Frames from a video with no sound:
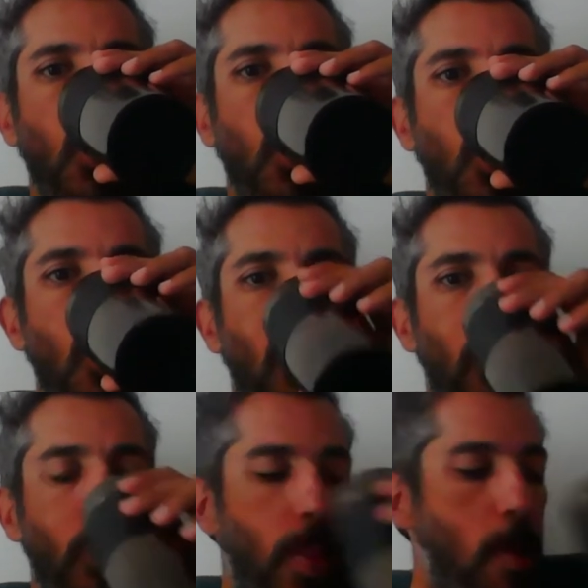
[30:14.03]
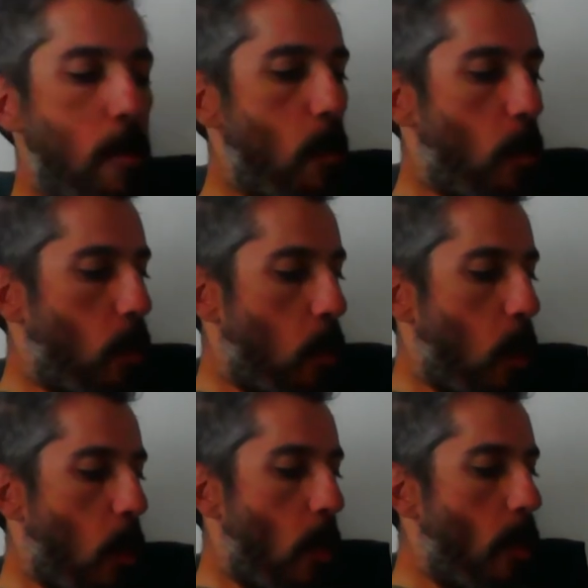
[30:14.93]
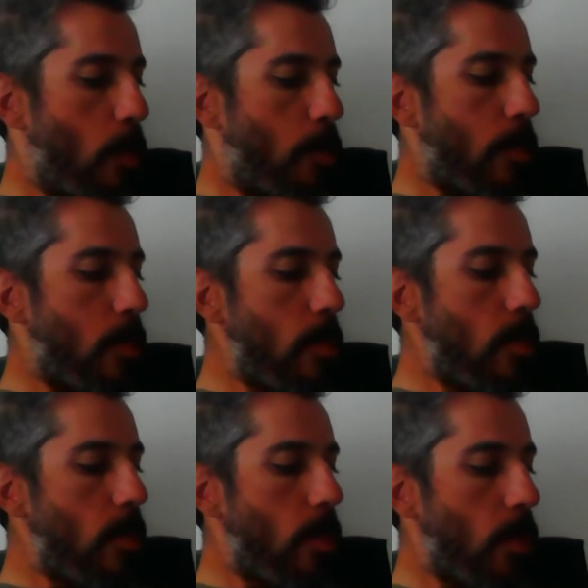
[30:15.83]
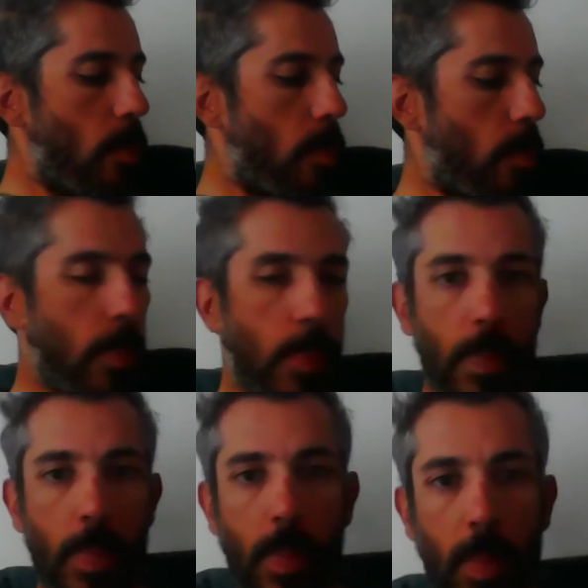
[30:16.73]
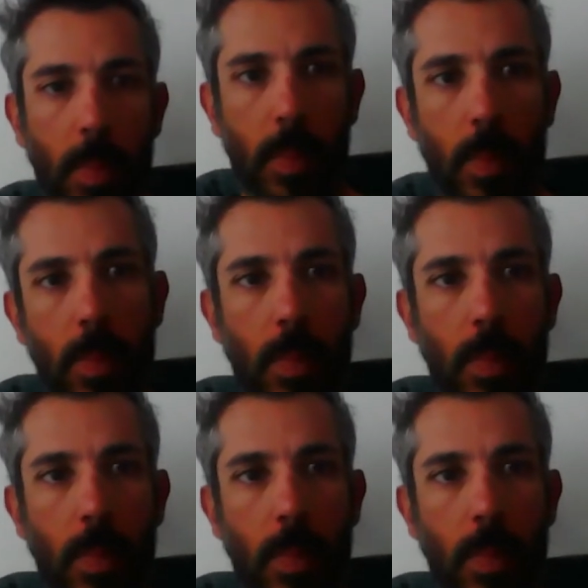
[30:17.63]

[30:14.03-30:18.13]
[no speech]